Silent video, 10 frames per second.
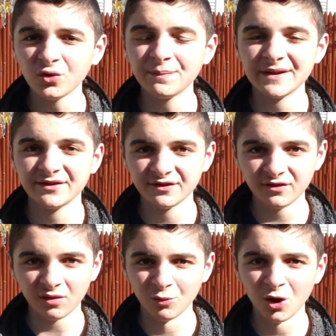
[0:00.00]
would be too
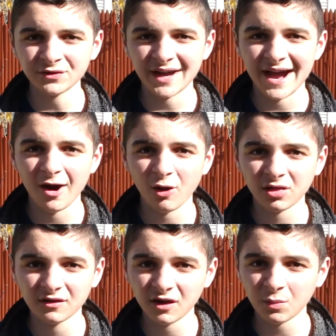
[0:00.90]
small to house
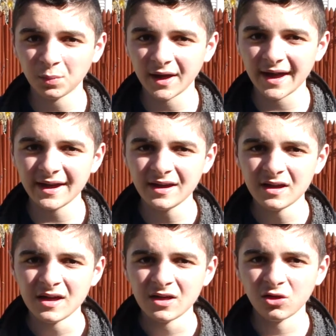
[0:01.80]
the display,
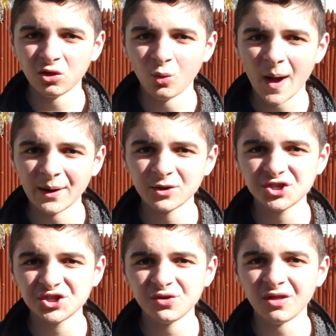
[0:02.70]
so I would
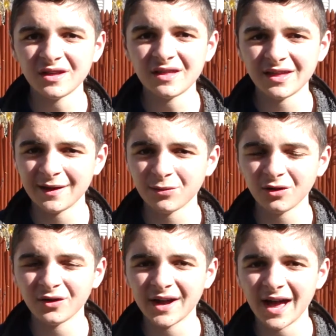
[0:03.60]
choose the
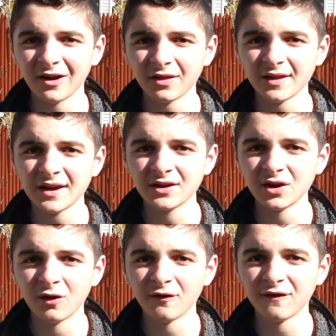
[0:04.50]
Samsung Galaxy Note